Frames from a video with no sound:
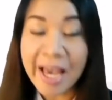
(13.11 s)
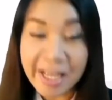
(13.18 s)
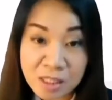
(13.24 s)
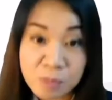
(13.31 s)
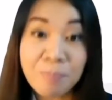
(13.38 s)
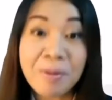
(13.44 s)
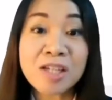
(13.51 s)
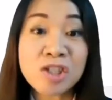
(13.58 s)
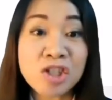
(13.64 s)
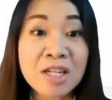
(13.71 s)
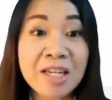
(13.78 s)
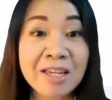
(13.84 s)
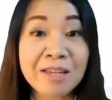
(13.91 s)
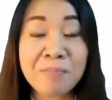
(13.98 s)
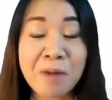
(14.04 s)

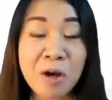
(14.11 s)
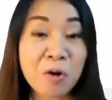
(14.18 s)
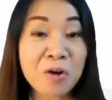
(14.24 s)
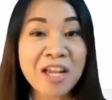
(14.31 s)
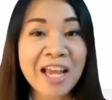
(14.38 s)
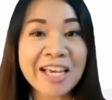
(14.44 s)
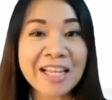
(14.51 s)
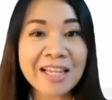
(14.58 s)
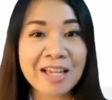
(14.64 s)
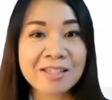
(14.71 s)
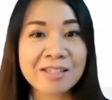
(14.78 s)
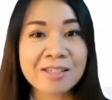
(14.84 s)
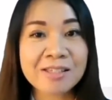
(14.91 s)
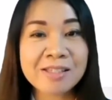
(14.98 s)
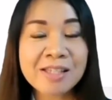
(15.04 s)
especially in my online
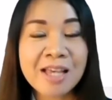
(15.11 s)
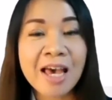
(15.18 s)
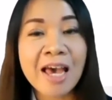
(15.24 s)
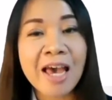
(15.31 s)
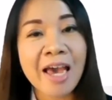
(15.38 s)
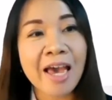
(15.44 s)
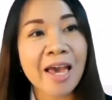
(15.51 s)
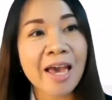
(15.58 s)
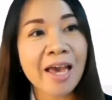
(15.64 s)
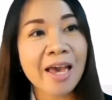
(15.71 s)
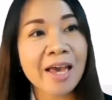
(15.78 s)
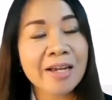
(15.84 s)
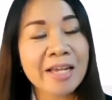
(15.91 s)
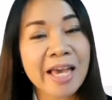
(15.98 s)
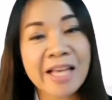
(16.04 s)
classes,
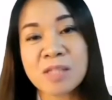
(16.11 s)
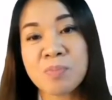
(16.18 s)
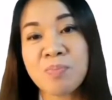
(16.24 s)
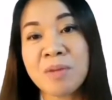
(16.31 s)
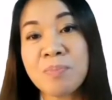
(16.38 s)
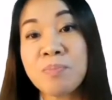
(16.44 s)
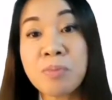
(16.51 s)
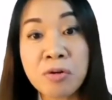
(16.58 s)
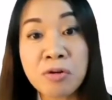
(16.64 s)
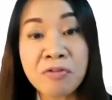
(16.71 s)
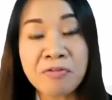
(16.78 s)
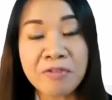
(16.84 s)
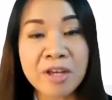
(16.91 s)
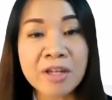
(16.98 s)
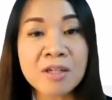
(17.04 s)
and it has been
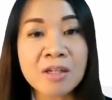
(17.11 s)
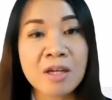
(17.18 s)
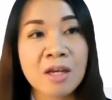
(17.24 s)
proven